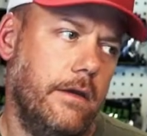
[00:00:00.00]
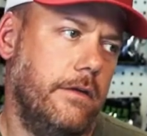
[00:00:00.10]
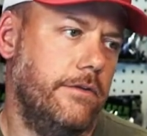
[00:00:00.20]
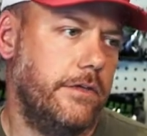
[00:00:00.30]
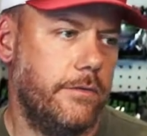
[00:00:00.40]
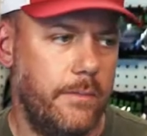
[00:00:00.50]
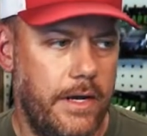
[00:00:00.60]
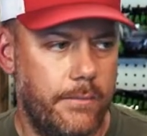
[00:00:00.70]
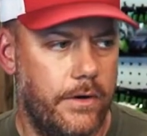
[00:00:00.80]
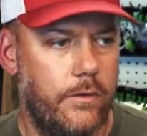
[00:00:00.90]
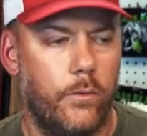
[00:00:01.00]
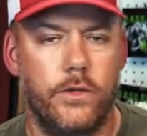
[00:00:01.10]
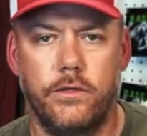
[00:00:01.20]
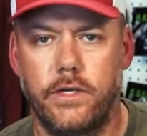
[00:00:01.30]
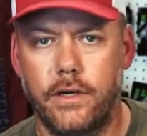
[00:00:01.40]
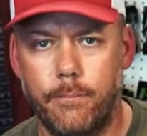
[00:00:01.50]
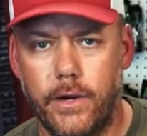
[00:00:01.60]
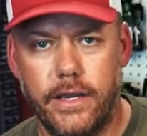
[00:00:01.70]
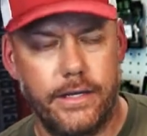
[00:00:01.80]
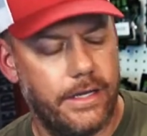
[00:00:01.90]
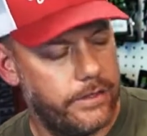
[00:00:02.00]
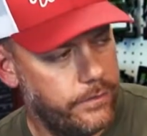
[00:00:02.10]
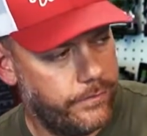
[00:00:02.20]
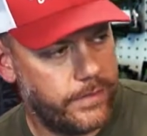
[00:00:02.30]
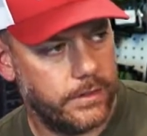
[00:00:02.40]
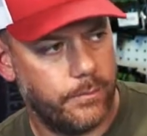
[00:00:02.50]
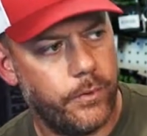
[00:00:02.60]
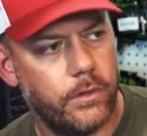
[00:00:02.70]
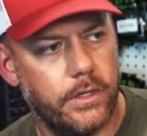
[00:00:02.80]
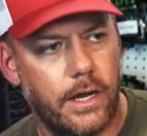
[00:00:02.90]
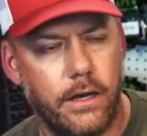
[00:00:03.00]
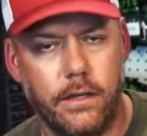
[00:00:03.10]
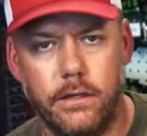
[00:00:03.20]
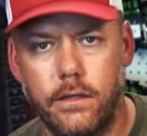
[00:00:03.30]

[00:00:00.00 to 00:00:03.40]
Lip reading: just remember, when you get a bite and you feel them pulling on it,